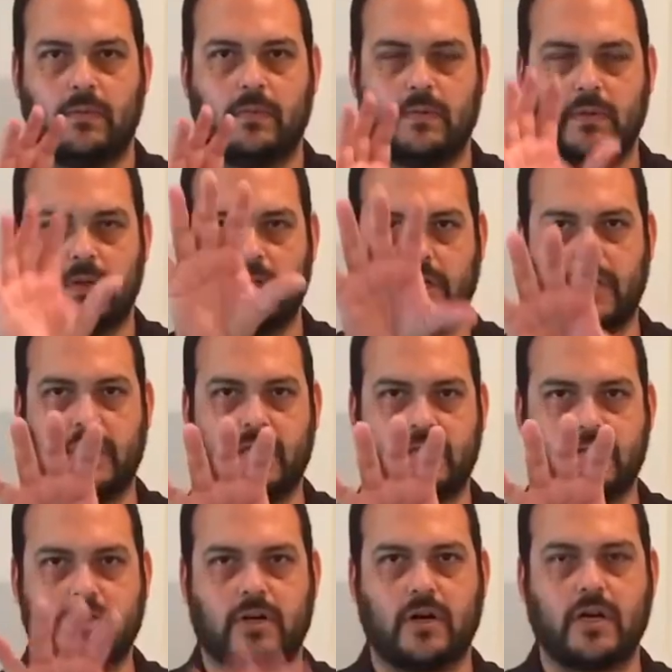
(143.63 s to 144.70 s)
Looking at the
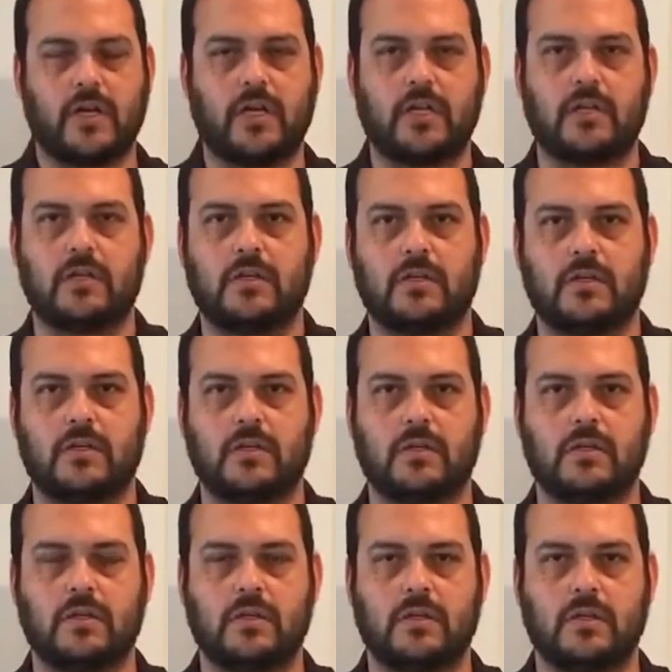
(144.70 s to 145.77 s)
target,
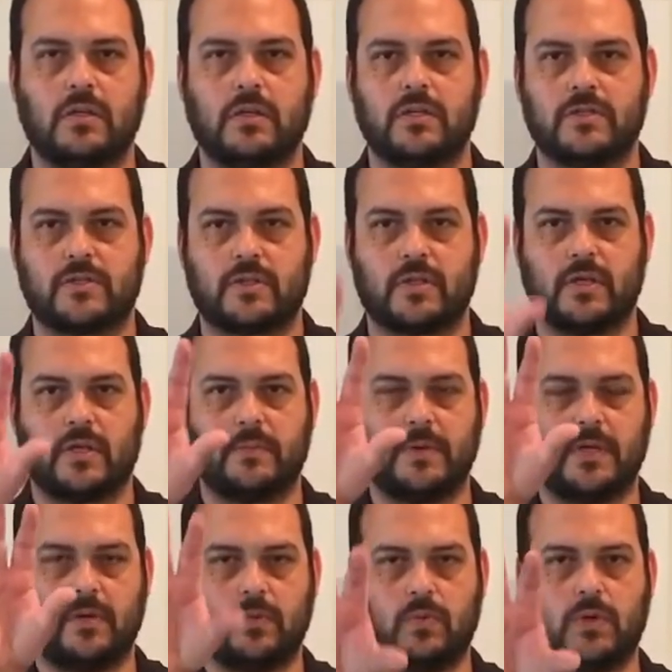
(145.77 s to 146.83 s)
it's going to be
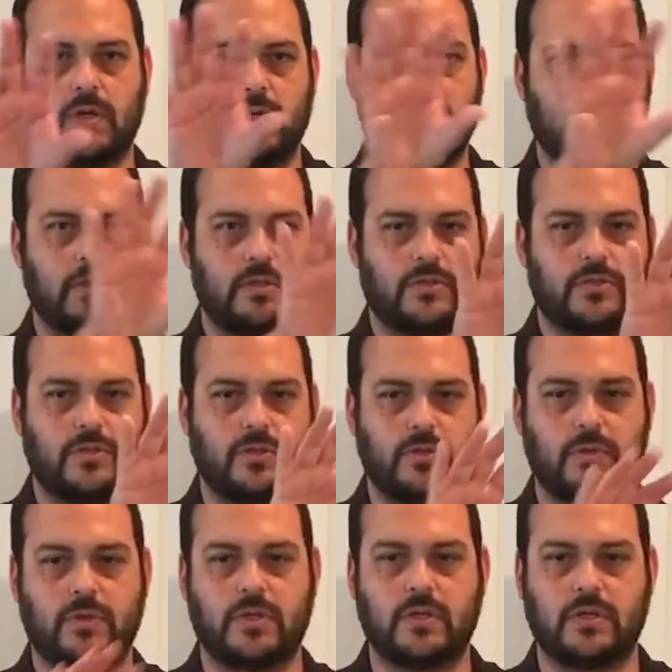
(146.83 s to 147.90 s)
one, two,
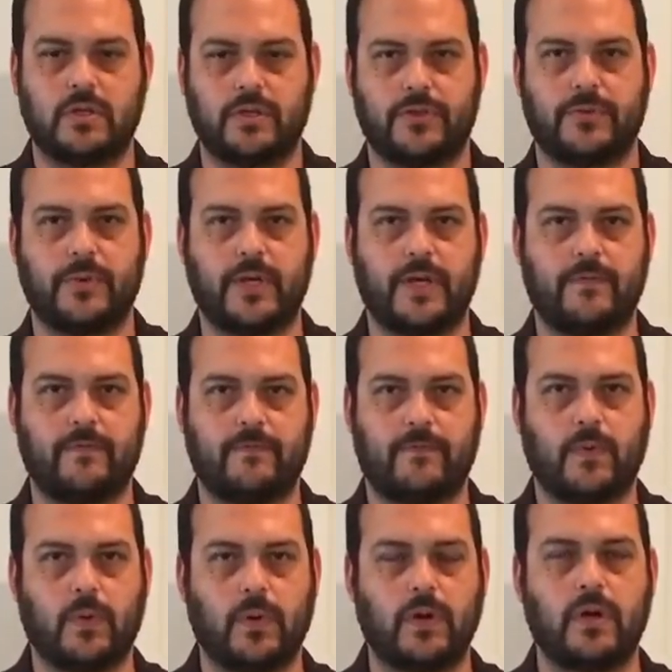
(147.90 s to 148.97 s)
three,
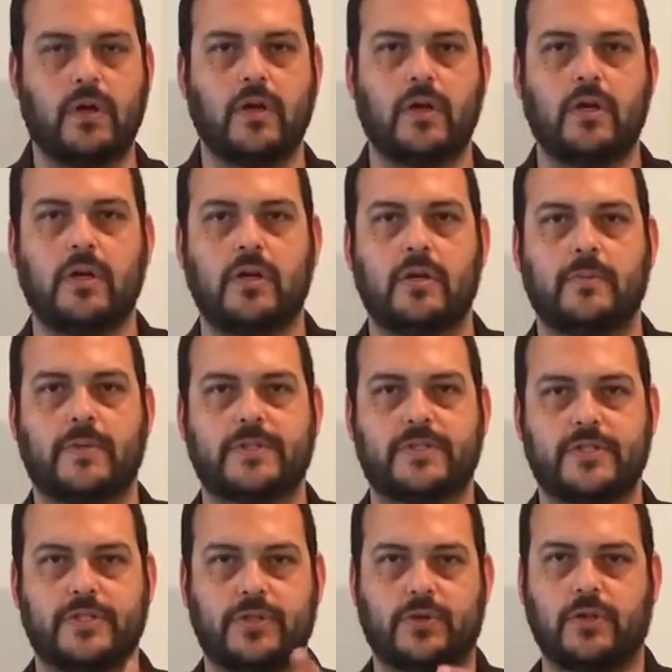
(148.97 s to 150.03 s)
four. But
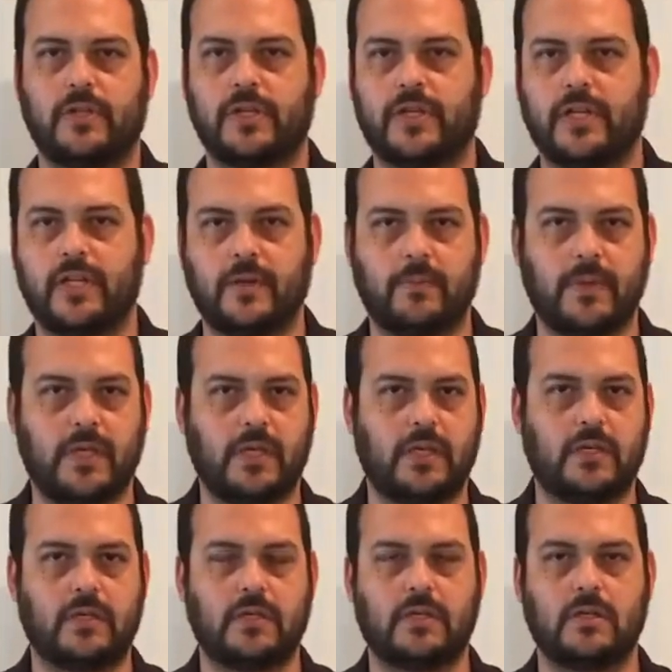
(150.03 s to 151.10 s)
since you're looking at me
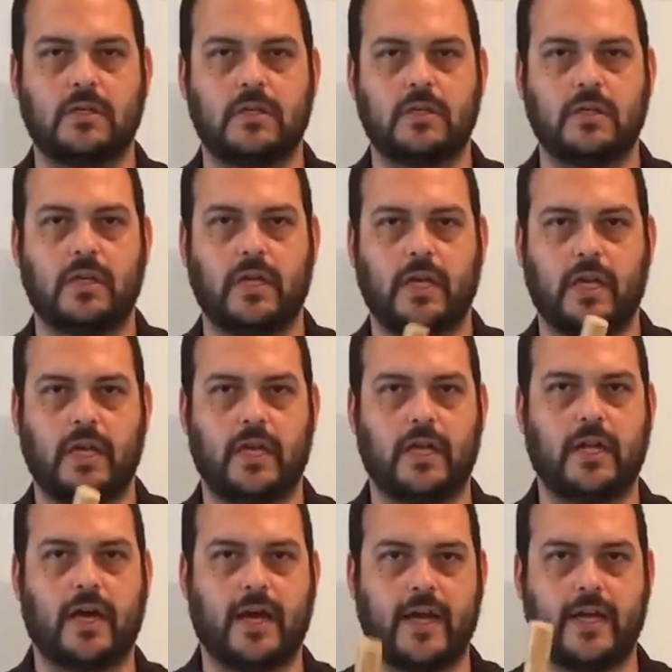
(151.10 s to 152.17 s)
and
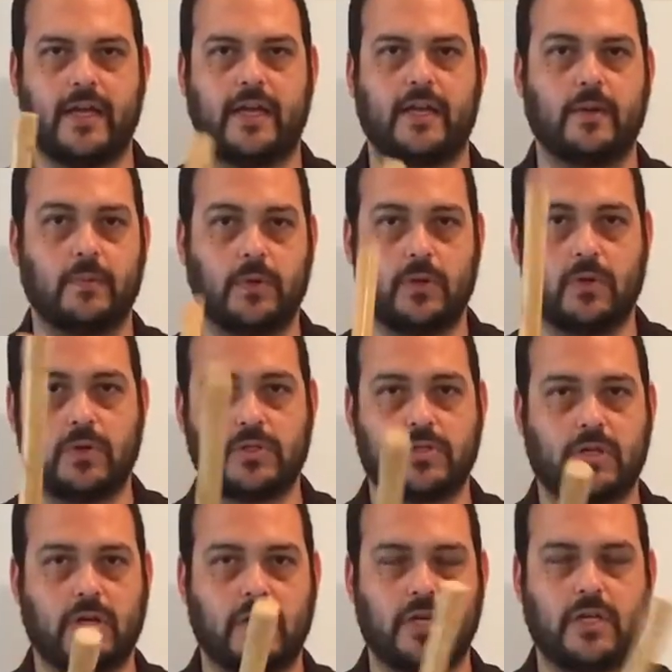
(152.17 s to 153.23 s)
I am your
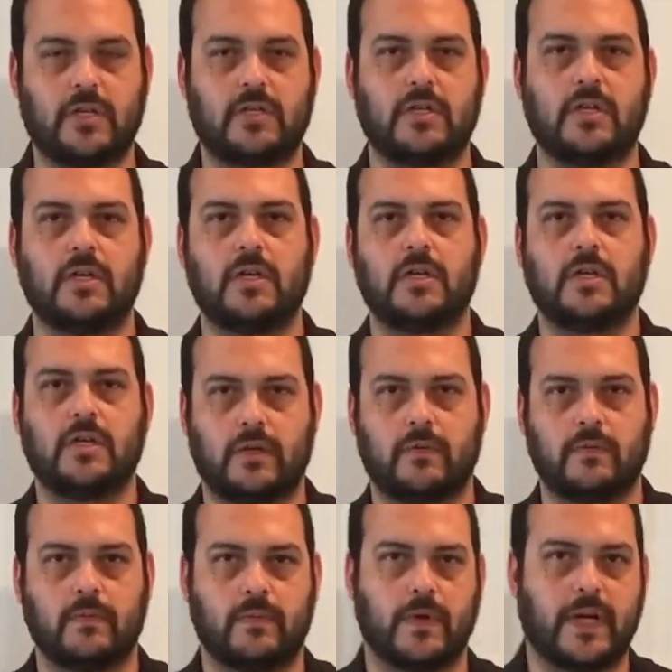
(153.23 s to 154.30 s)
target,
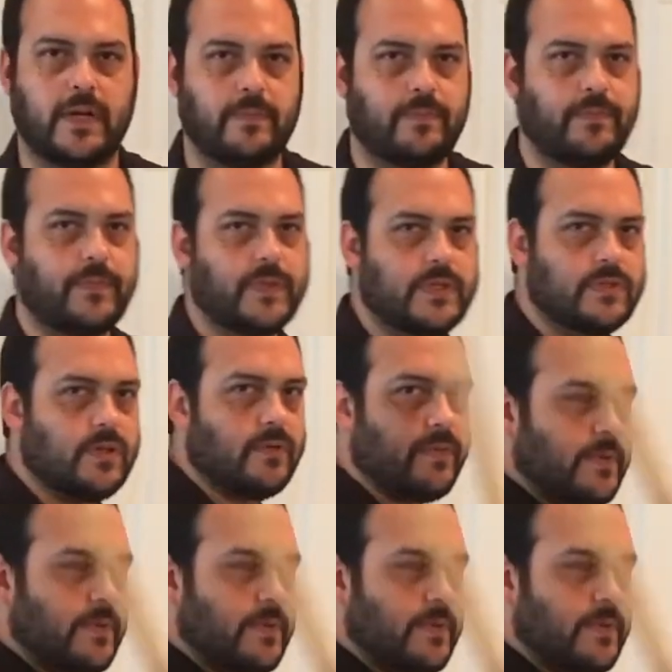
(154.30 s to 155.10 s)
right? So if I'm